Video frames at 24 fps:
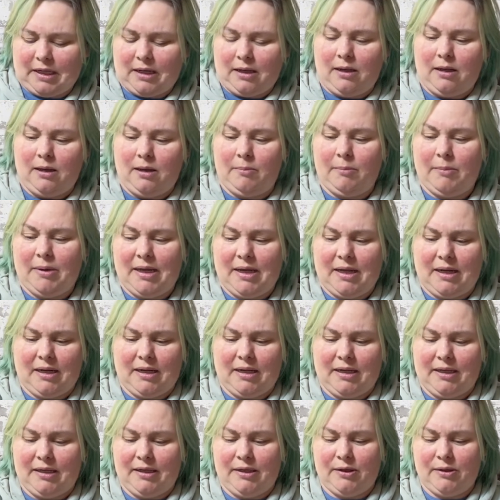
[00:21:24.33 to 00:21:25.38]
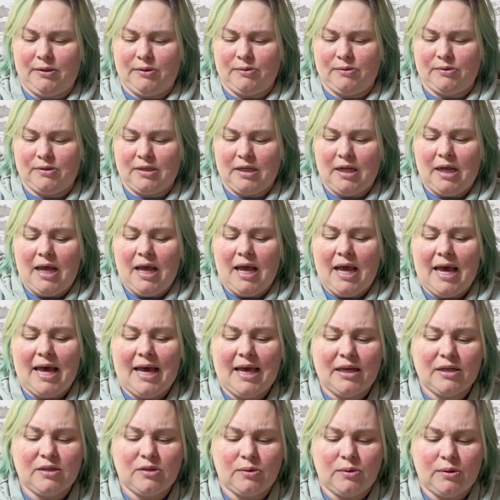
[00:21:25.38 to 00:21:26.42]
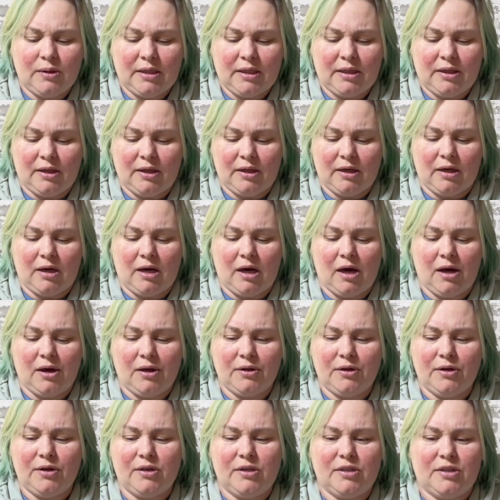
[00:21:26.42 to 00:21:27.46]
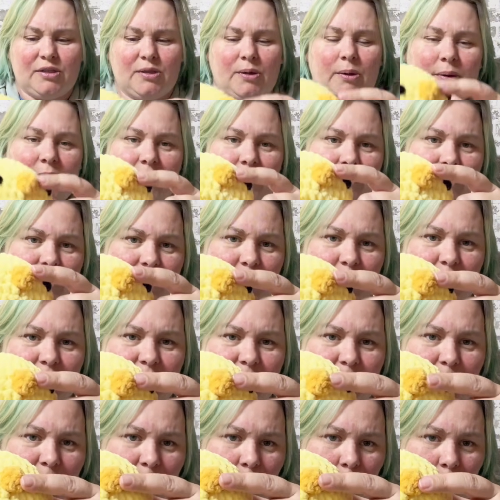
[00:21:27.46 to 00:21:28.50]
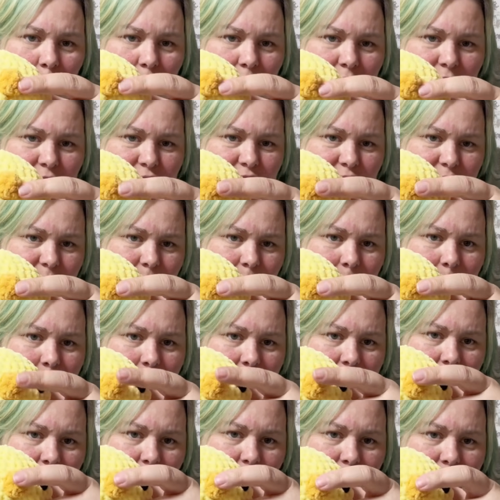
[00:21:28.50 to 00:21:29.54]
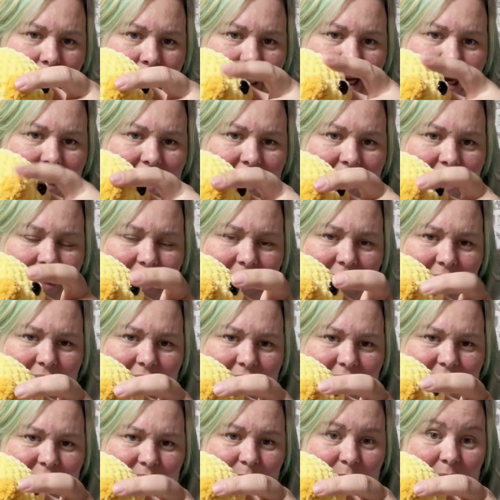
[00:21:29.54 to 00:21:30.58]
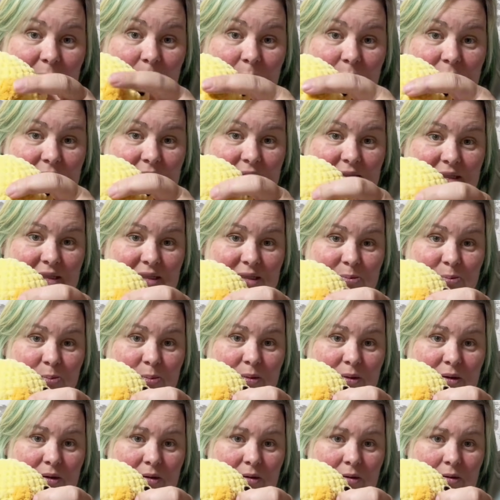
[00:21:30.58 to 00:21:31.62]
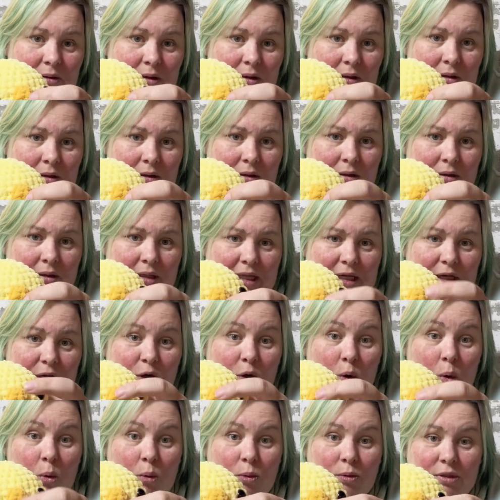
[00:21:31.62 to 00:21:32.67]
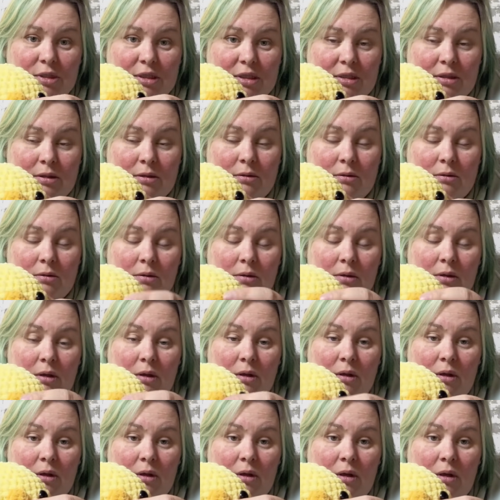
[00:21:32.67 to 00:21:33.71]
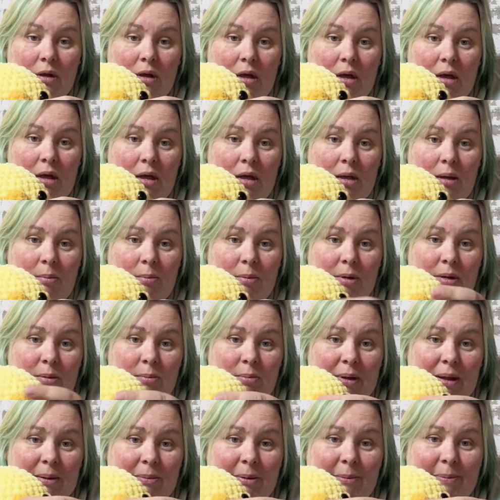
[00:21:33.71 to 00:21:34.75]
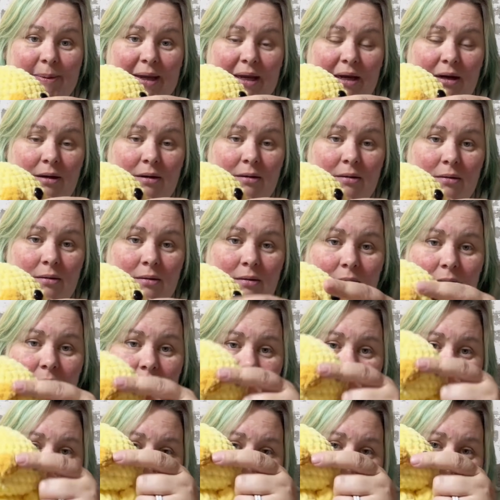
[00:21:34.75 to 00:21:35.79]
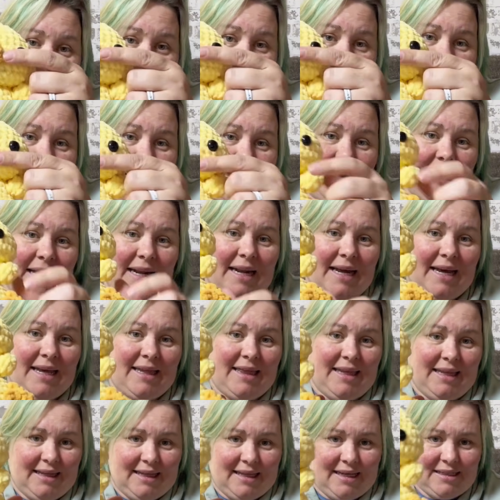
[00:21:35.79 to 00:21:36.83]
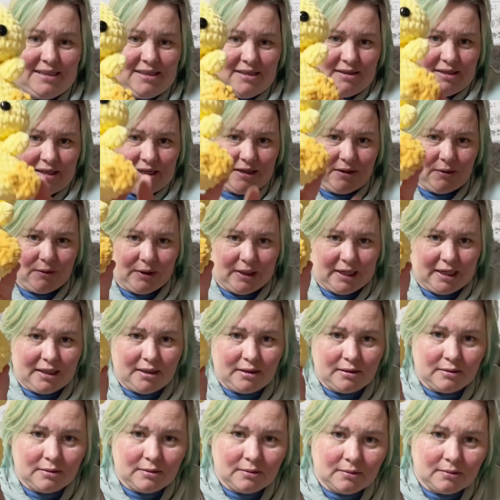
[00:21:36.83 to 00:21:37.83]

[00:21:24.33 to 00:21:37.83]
And I use, actually the color, so it was supposed to be orange, but what I had next to me was this like golden baby bear, and I think that turned out okay.